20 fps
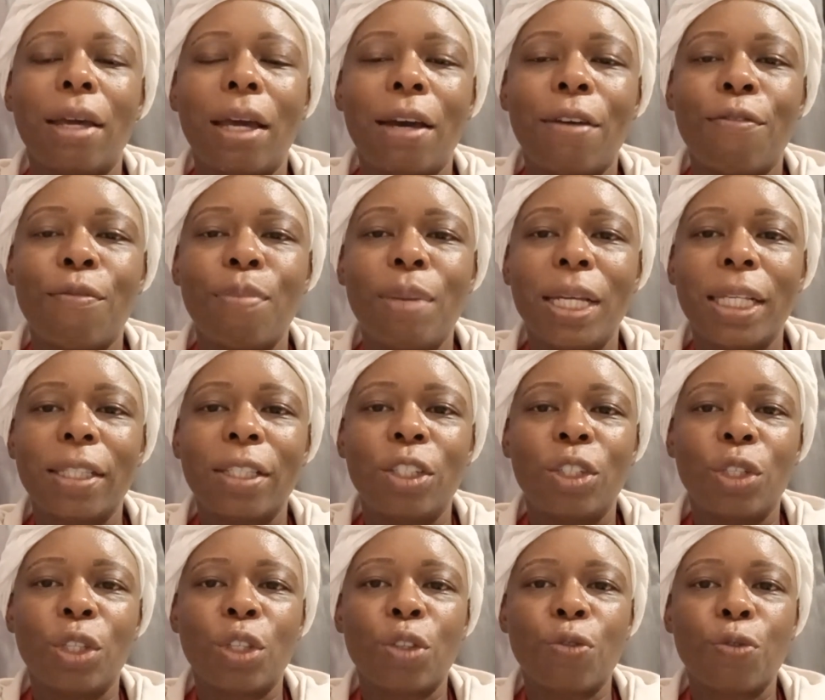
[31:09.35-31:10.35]
have
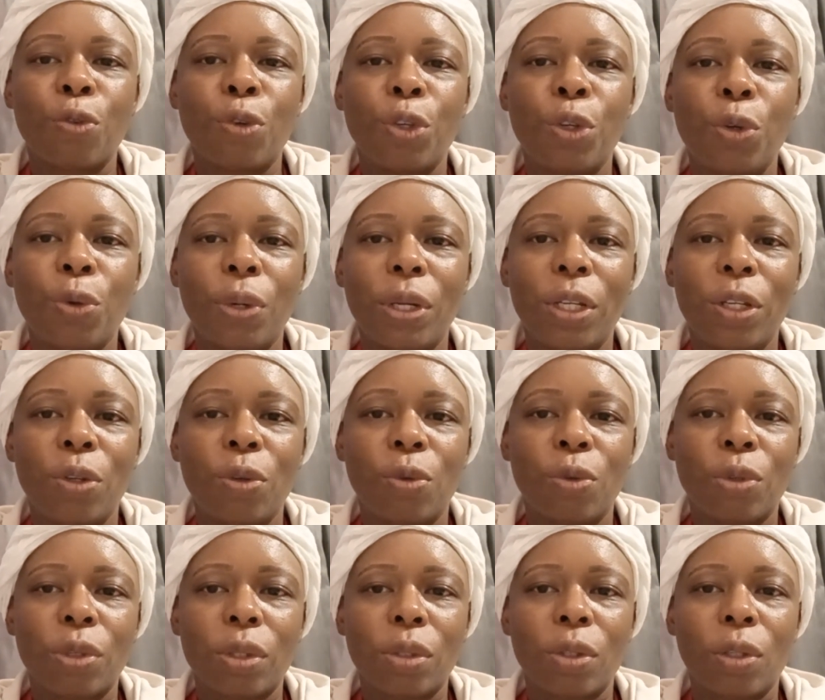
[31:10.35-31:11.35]
messages for you and
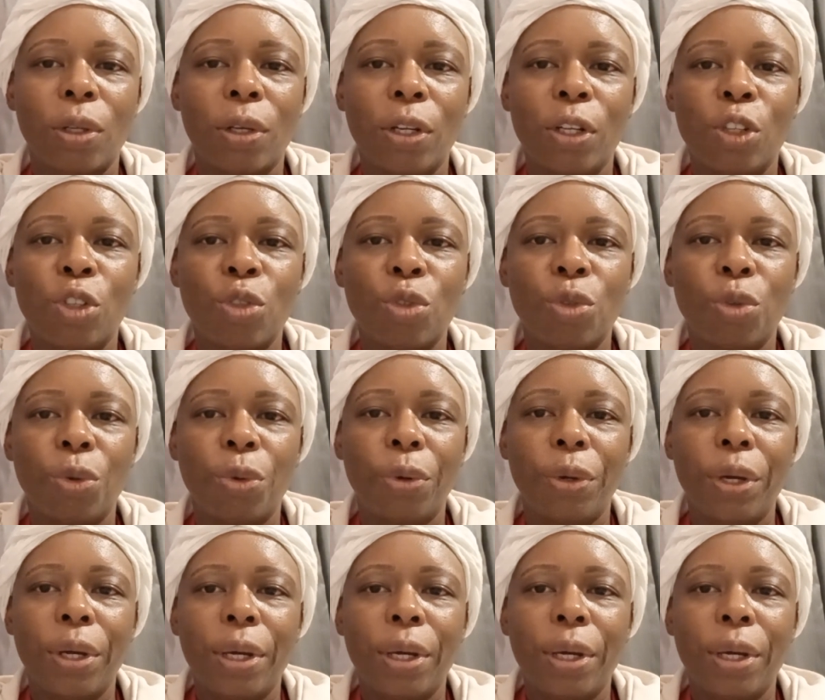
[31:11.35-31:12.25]
you'll learn to